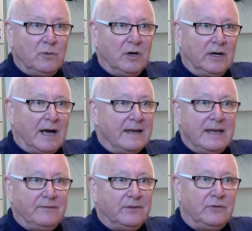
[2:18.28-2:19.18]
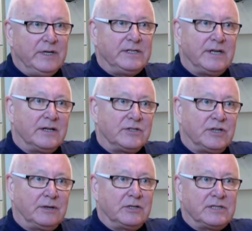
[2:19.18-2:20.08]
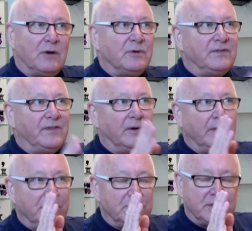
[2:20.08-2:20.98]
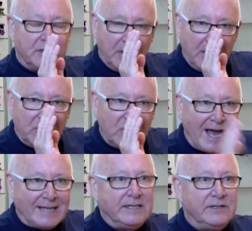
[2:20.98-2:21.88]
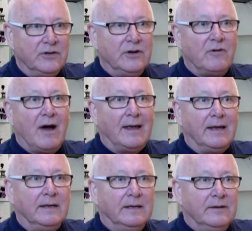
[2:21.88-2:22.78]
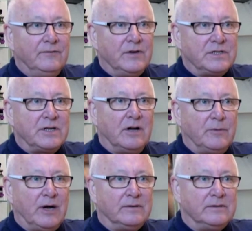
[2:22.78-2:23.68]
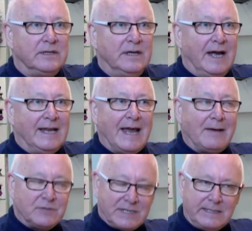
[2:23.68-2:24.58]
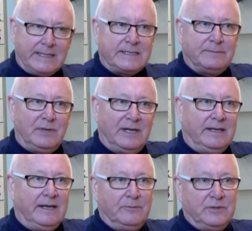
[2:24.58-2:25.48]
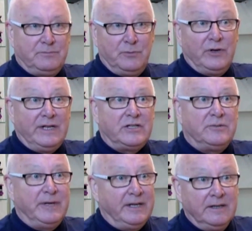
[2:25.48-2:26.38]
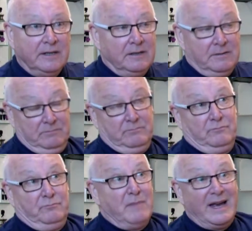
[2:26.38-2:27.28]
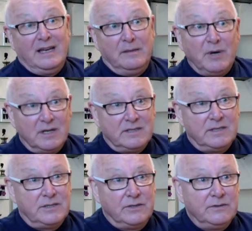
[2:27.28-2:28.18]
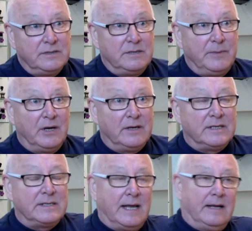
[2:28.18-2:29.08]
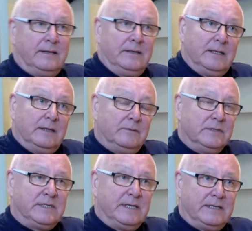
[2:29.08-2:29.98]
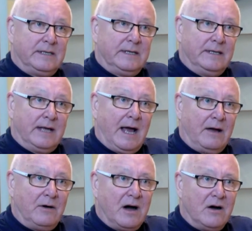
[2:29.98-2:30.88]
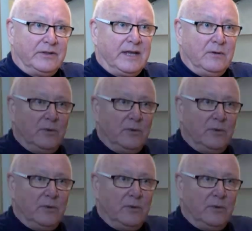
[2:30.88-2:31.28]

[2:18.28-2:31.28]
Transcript: work I never retouched, because I always felt you had to do it right first time round. And that was a discipline that was put into me mainly by Sassoons, to be honest. That was how hard they